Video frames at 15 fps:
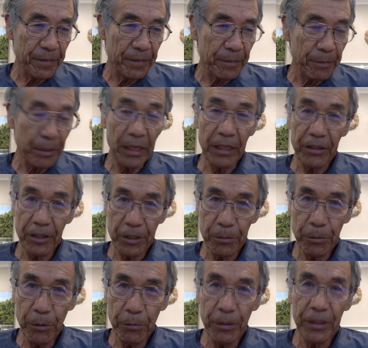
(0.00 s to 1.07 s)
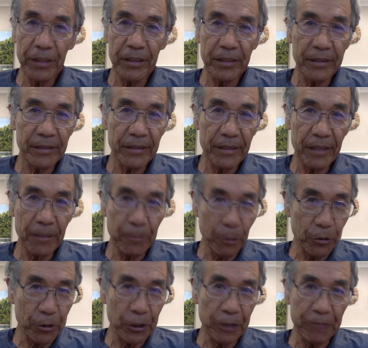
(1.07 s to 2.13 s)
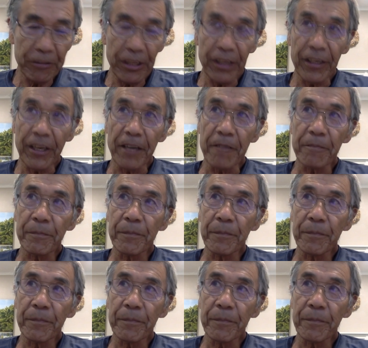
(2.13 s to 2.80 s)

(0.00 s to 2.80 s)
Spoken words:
but at this moment, I'm not sure if they can,